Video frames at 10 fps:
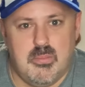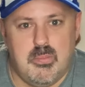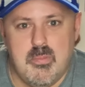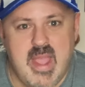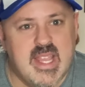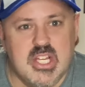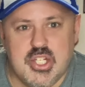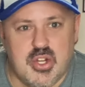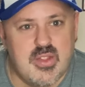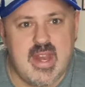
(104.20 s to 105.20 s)
making
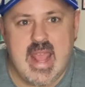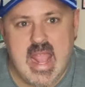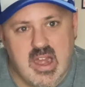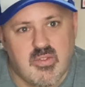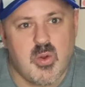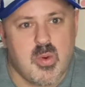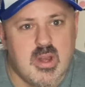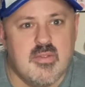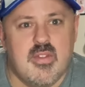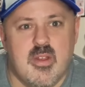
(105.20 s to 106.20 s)
sure that every one
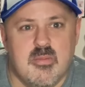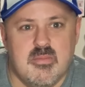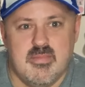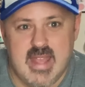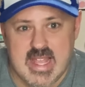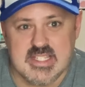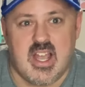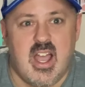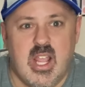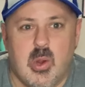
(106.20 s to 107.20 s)
of them has a
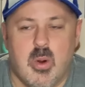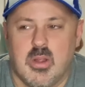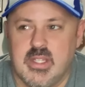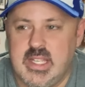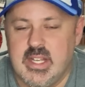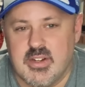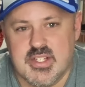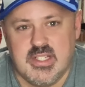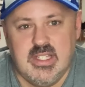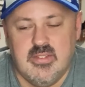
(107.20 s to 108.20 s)
high quality inner
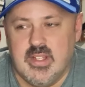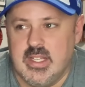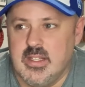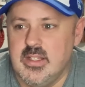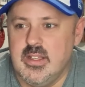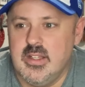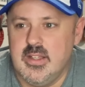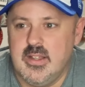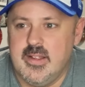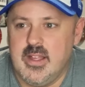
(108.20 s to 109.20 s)
sleeve in it.
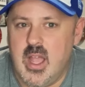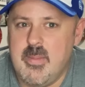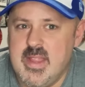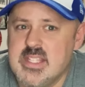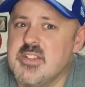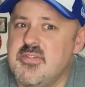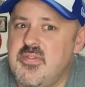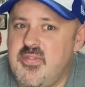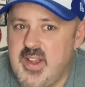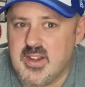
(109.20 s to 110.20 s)
I mean, that's a
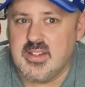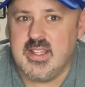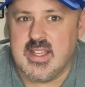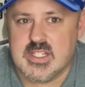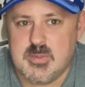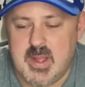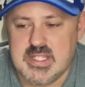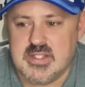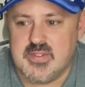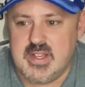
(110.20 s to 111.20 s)
fairly
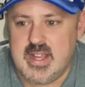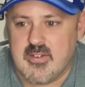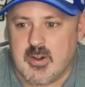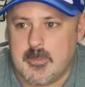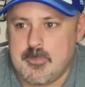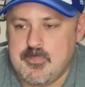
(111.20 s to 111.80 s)
expensive endeavor,